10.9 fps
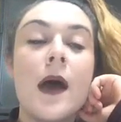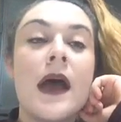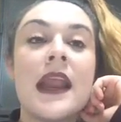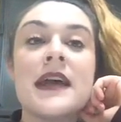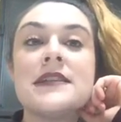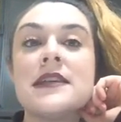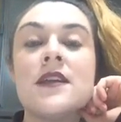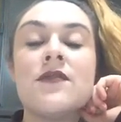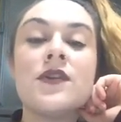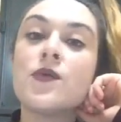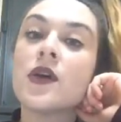and I didn't
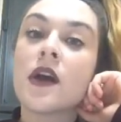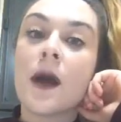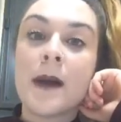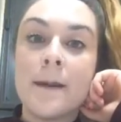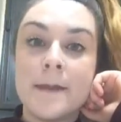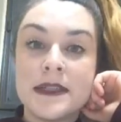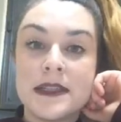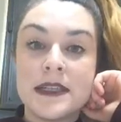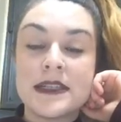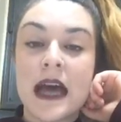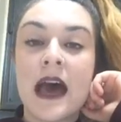even work on my
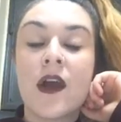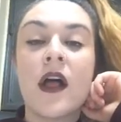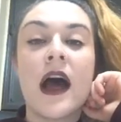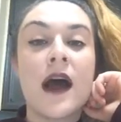business at all.